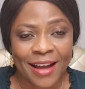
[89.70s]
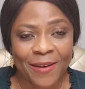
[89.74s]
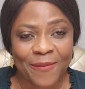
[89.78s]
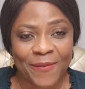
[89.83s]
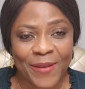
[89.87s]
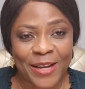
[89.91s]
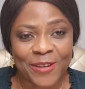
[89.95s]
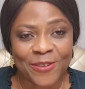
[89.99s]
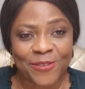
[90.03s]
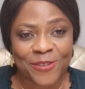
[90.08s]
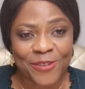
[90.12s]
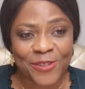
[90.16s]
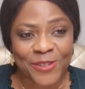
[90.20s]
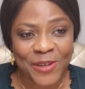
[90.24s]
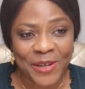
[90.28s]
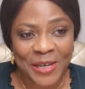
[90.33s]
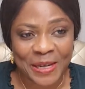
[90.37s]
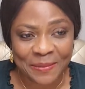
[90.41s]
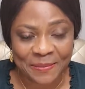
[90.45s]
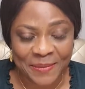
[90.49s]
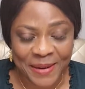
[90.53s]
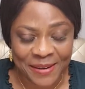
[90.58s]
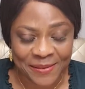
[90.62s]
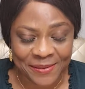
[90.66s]
we're going to
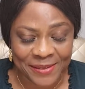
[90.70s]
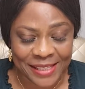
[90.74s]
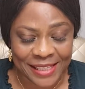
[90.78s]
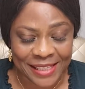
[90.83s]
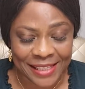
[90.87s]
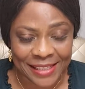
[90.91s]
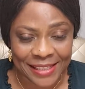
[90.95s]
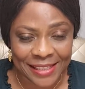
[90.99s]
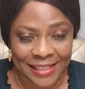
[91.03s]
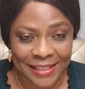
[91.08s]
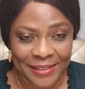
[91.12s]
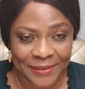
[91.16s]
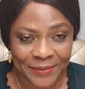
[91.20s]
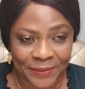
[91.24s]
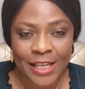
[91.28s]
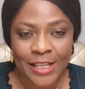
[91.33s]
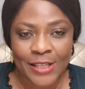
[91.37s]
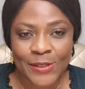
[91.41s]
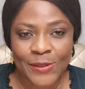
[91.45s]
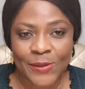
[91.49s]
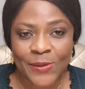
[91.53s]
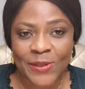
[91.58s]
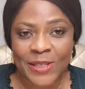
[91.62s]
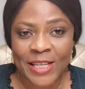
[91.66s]
talk about it.
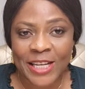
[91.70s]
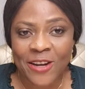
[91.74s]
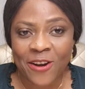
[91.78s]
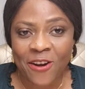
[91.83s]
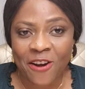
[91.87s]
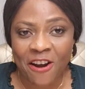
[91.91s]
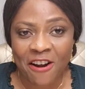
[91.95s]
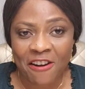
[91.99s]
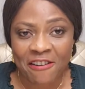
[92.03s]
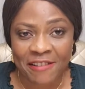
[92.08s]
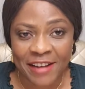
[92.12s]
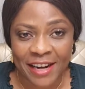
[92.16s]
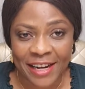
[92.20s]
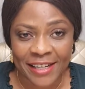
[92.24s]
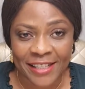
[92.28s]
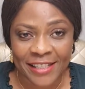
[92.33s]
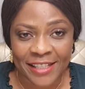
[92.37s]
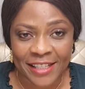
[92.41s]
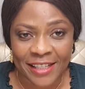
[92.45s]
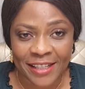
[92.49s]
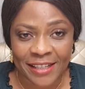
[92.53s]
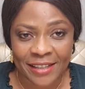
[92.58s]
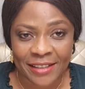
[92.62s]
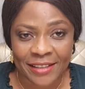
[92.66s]
So the
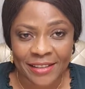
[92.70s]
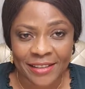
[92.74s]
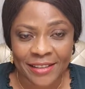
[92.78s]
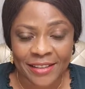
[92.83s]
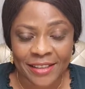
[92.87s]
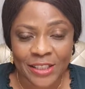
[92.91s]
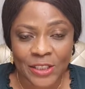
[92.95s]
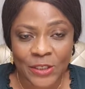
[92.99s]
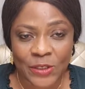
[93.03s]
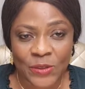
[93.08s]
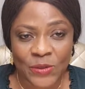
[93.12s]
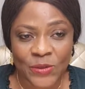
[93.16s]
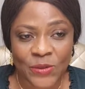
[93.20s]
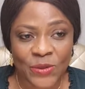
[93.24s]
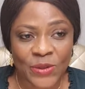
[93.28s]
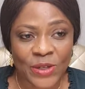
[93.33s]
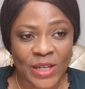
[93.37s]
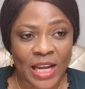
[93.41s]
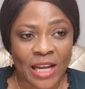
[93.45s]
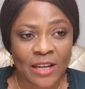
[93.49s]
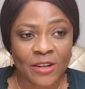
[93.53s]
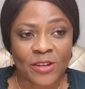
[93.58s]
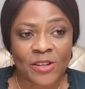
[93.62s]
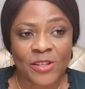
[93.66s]
coriander, you
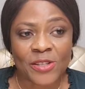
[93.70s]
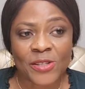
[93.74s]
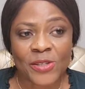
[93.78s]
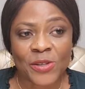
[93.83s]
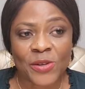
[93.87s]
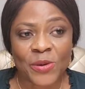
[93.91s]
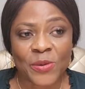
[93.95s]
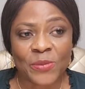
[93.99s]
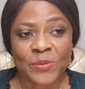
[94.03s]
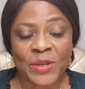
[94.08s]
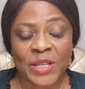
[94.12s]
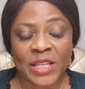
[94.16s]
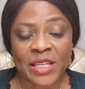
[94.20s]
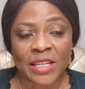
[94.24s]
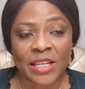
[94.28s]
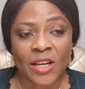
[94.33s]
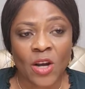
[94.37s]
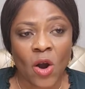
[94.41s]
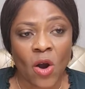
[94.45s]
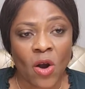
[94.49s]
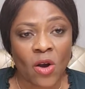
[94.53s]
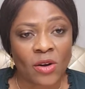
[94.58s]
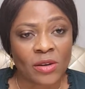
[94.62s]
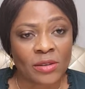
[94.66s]
can also be
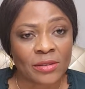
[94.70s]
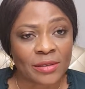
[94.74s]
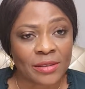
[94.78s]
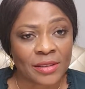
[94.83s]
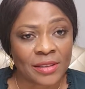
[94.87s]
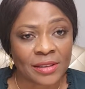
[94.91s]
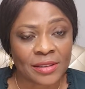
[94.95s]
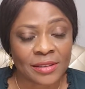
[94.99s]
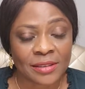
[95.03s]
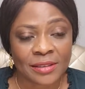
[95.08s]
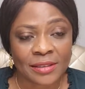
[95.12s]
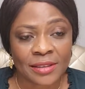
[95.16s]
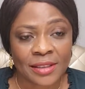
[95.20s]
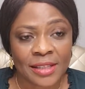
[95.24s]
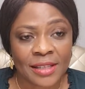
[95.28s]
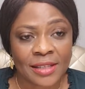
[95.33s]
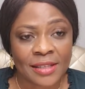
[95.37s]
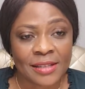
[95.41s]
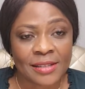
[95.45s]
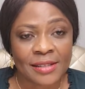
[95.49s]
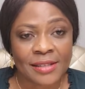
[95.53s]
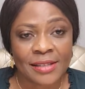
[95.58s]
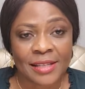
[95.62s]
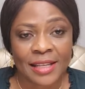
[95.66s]
called
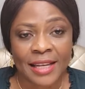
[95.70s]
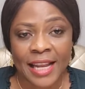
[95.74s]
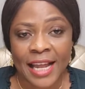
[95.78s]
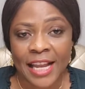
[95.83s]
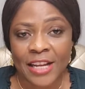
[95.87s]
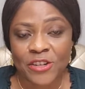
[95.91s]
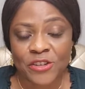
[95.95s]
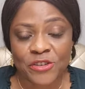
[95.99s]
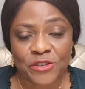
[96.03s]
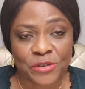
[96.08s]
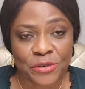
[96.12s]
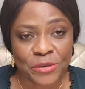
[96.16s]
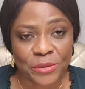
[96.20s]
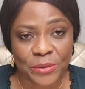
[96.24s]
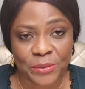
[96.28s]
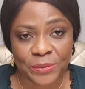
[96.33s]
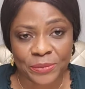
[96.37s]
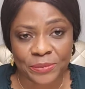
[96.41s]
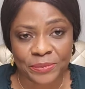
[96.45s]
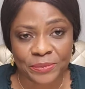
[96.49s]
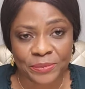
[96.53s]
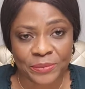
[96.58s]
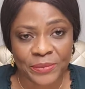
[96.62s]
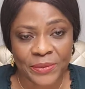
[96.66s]
cilantro,
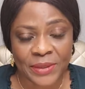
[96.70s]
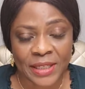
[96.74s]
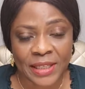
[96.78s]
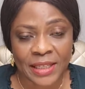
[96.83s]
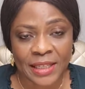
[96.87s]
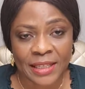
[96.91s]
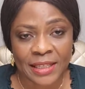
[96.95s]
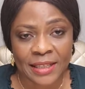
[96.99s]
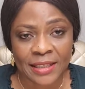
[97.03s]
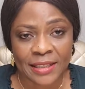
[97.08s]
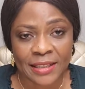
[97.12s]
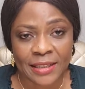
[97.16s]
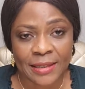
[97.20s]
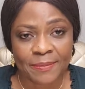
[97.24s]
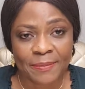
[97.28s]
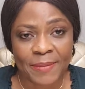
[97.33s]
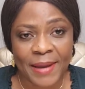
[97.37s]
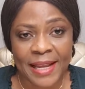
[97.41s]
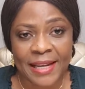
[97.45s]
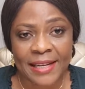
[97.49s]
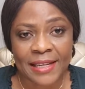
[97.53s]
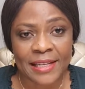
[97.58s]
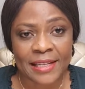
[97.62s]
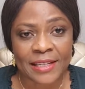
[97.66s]

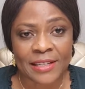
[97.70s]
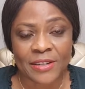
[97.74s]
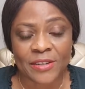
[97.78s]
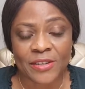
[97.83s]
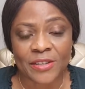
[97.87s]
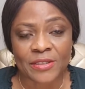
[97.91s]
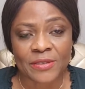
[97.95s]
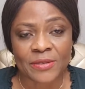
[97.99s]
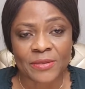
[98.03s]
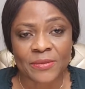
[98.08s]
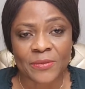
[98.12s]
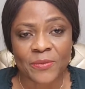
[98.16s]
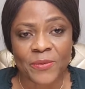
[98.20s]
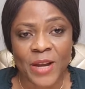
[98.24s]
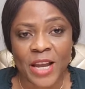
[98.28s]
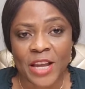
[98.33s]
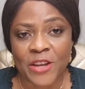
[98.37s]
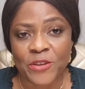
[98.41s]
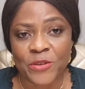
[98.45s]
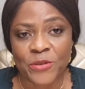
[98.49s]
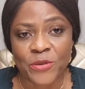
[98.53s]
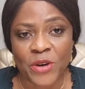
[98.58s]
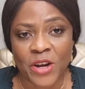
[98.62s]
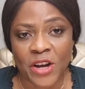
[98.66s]
depending on where
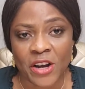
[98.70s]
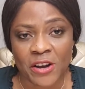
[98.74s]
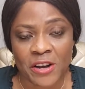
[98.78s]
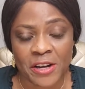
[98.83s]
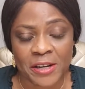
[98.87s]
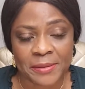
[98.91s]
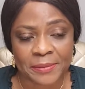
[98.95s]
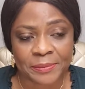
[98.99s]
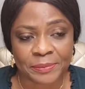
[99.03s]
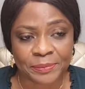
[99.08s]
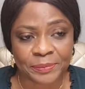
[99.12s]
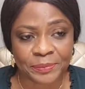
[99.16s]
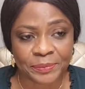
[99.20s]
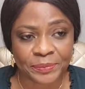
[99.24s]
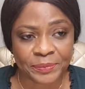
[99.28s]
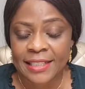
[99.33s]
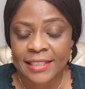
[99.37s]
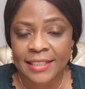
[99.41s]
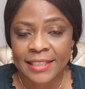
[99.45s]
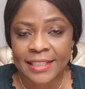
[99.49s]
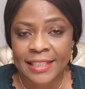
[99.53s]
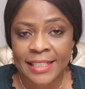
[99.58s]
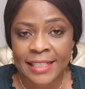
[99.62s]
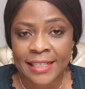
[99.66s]
you are.
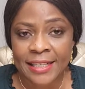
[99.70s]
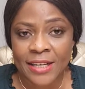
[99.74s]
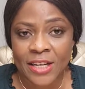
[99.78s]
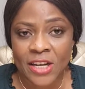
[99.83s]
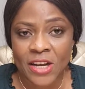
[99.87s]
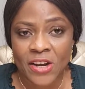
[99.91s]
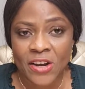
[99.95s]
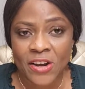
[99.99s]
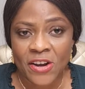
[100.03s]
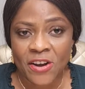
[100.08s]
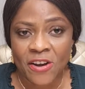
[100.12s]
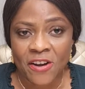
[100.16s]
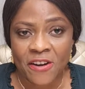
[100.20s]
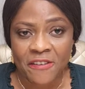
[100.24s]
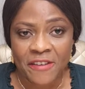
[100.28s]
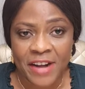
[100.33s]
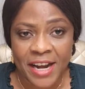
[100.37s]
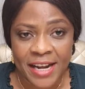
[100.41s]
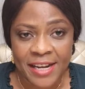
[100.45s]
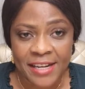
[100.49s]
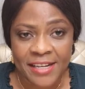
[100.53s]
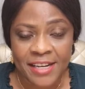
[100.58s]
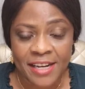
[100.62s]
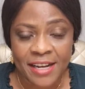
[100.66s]
The
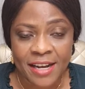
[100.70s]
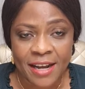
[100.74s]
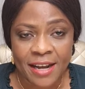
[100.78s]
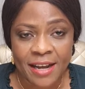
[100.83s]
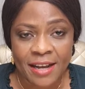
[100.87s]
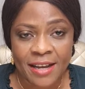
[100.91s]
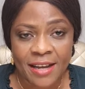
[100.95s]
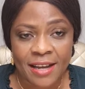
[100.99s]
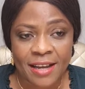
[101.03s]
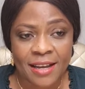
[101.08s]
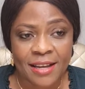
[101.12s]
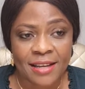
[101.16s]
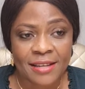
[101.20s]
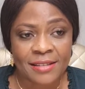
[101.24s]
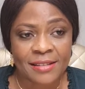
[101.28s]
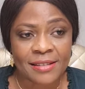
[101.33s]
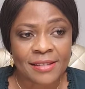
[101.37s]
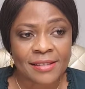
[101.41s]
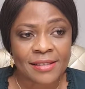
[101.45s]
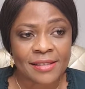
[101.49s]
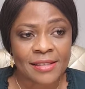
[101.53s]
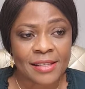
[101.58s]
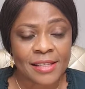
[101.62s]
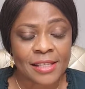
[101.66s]
coriander
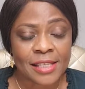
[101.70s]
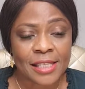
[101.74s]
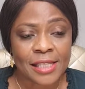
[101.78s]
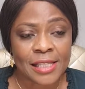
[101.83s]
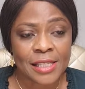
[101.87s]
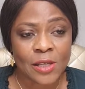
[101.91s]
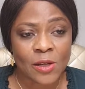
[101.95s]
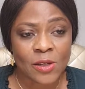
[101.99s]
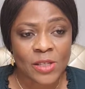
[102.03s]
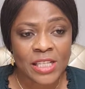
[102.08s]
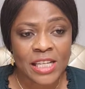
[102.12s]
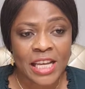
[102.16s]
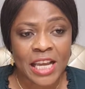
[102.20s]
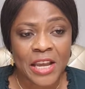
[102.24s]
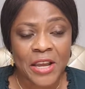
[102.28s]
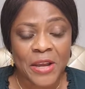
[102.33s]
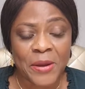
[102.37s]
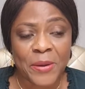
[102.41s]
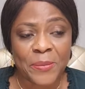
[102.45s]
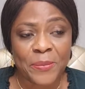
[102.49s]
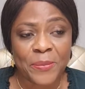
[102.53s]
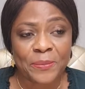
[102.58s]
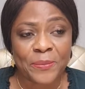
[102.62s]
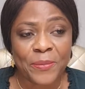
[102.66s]
is such
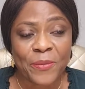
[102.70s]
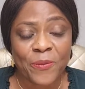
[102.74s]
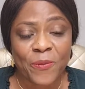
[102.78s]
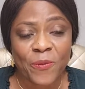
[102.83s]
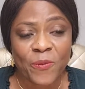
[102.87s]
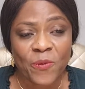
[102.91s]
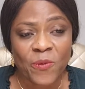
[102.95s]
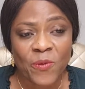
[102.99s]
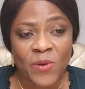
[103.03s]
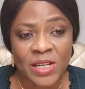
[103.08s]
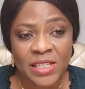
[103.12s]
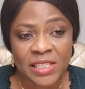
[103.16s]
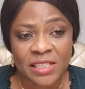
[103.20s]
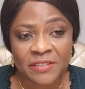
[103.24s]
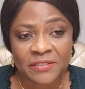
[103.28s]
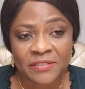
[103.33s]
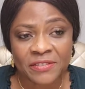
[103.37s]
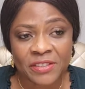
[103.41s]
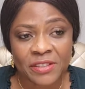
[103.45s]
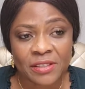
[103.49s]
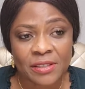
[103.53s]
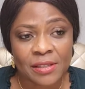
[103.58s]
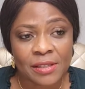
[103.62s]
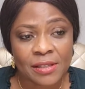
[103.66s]
a
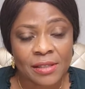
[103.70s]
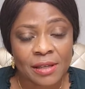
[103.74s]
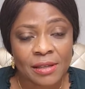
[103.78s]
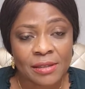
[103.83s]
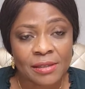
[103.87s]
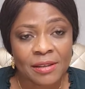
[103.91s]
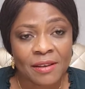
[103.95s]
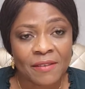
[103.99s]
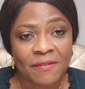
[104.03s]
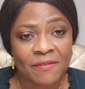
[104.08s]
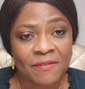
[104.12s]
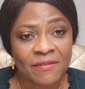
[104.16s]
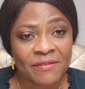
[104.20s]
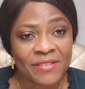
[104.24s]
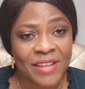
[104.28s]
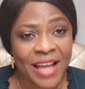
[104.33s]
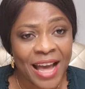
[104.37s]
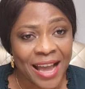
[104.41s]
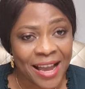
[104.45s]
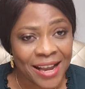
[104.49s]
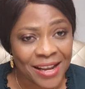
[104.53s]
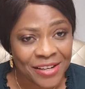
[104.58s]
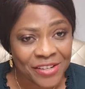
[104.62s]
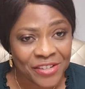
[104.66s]
wonderful source of
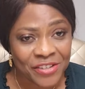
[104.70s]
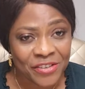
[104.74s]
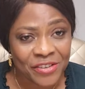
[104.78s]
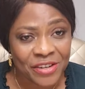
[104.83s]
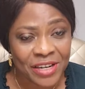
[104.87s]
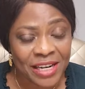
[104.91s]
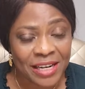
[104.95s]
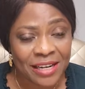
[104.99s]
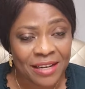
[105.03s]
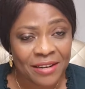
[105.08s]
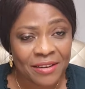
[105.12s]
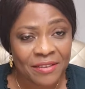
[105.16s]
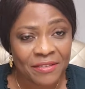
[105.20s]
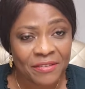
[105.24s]
dietary